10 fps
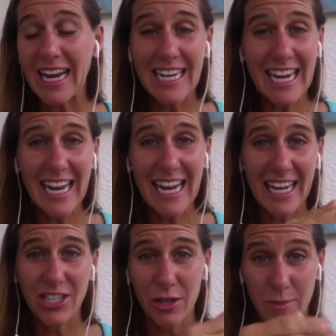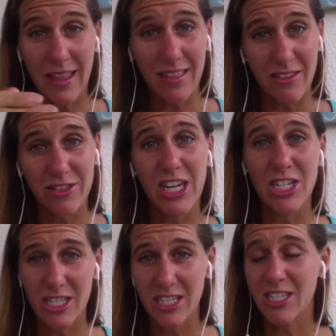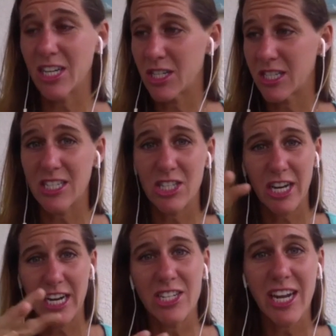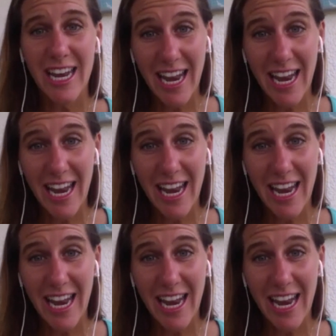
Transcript: I needed to make this change and this change and this change.